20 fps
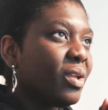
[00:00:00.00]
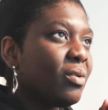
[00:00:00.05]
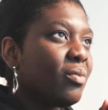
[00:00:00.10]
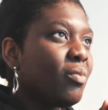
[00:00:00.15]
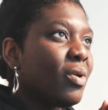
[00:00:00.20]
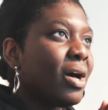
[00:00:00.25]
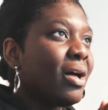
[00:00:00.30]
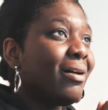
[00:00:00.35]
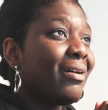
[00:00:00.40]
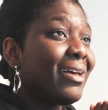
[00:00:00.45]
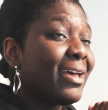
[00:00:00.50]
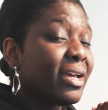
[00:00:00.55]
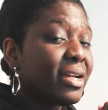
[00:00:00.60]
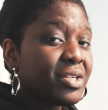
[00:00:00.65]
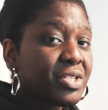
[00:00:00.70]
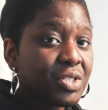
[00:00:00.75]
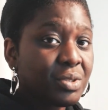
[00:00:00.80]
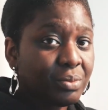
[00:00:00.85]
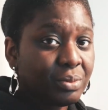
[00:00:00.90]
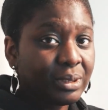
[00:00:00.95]
Well,
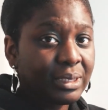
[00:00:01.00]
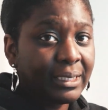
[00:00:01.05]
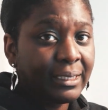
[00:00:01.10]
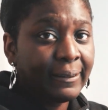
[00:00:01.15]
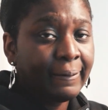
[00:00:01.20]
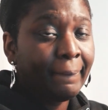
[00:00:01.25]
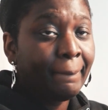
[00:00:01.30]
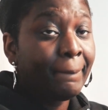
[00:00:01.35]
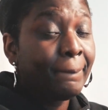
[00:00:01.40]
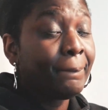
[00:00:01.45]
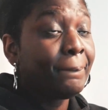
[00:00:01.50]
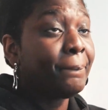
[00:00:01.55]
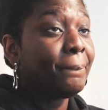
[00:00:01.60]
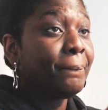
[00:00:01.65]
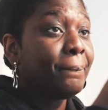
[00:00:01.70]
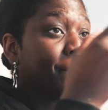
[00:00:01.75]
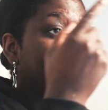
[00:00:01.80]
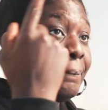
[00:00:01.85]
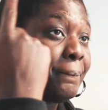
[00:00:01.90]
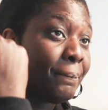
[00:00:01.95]
actually,
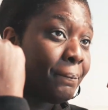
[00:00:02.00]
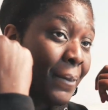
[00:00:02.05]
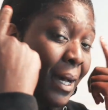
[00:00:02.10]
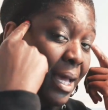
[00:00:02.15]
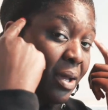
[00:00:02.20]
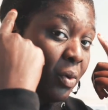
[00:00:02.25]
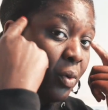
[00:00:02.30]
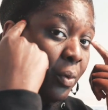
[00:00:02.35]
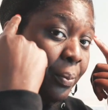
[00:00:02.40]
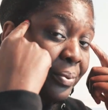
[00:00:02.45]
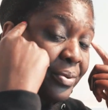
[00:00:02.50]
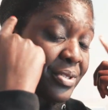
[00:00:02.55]
my whole